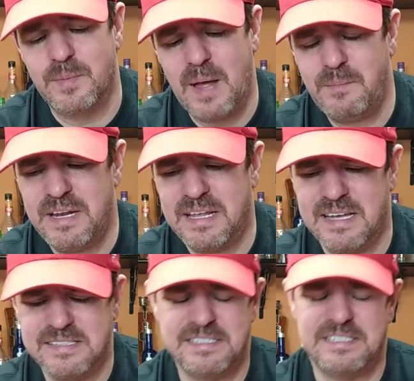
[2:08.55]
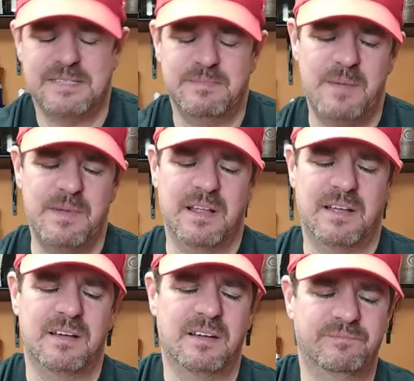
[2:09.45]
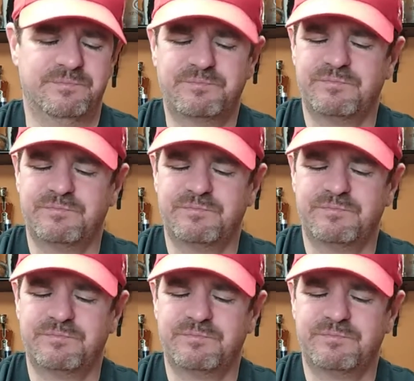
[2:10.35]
but I'm gonna guess this is maybe like a